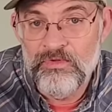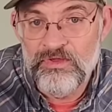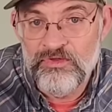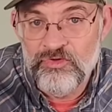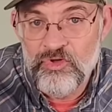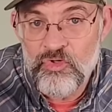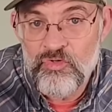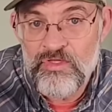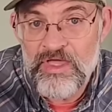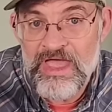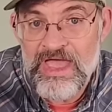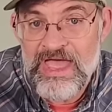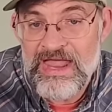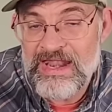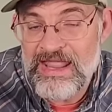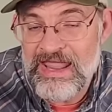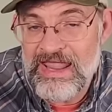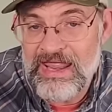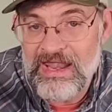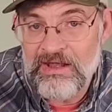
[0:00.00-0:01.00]
do
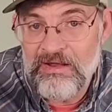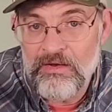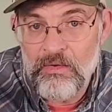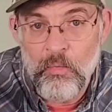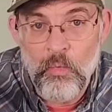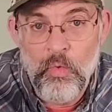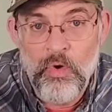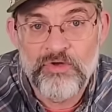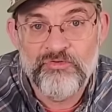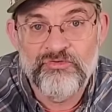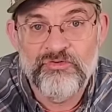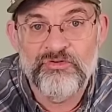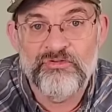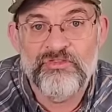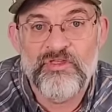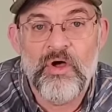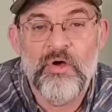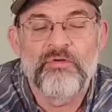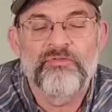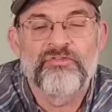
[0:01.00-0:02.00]
that and what your
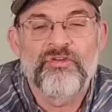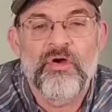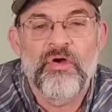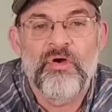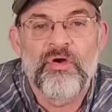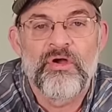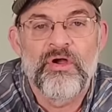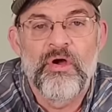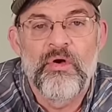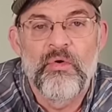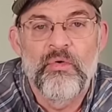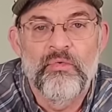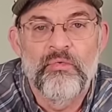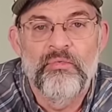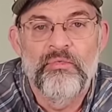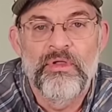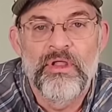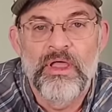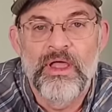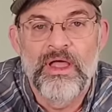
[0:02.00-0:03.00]
thoughts are
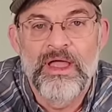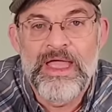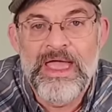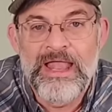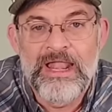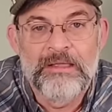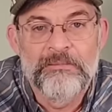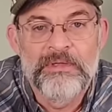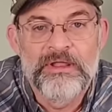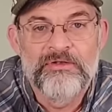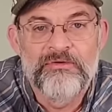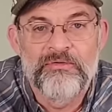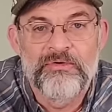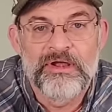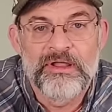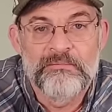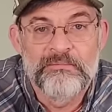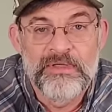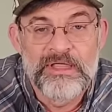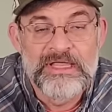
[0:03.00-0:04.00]
on uh, LMNT
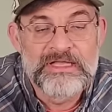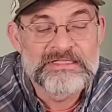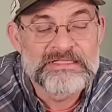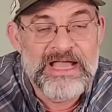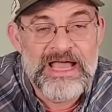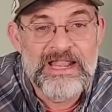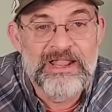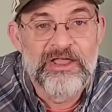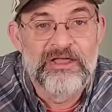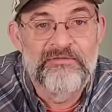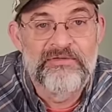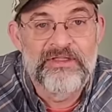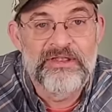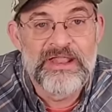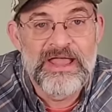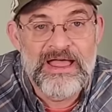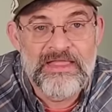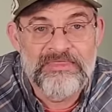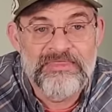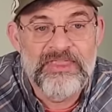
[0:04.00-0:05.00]
Drink Mix. I love
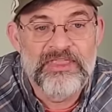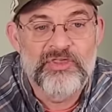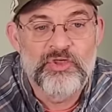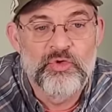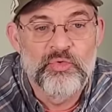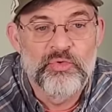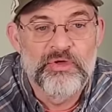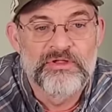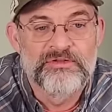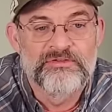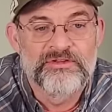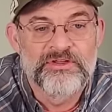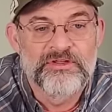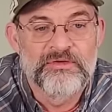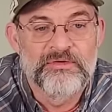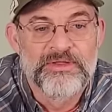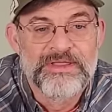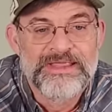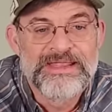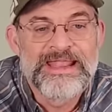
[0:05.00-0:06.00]
it. I think you will
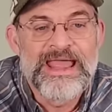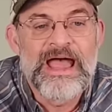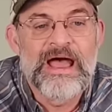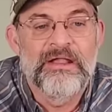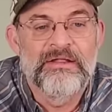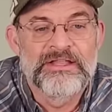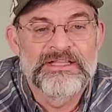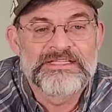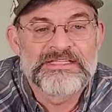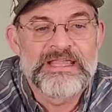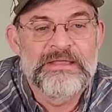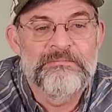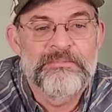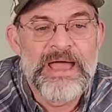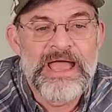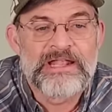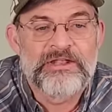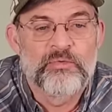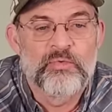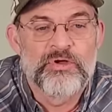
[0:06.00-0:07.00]
too. Now, let's get
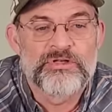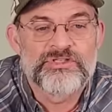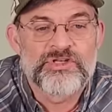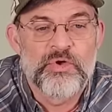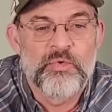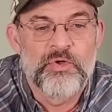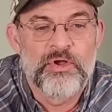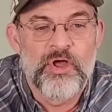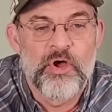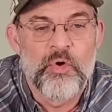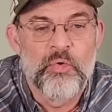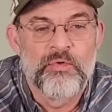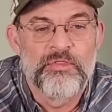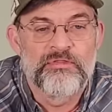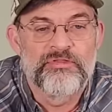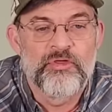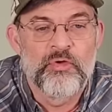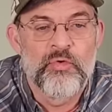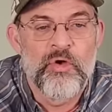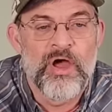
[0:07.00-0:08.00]
back to what's going on
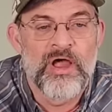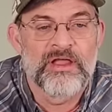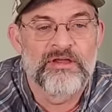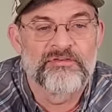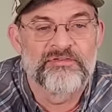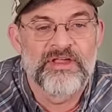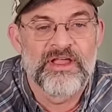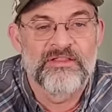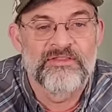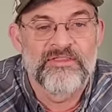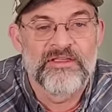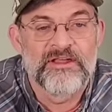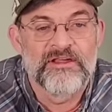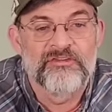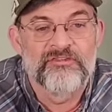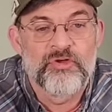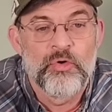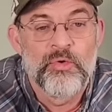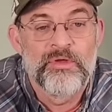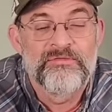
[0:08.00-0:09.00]
with the thru hikers out
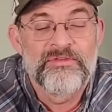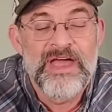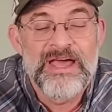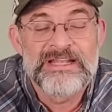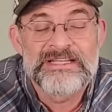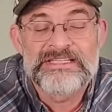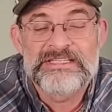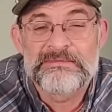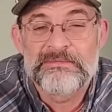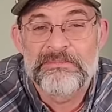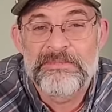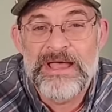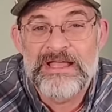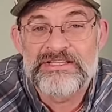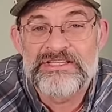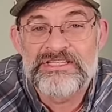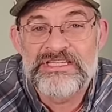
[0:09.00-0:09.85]
there. So, we've got a, about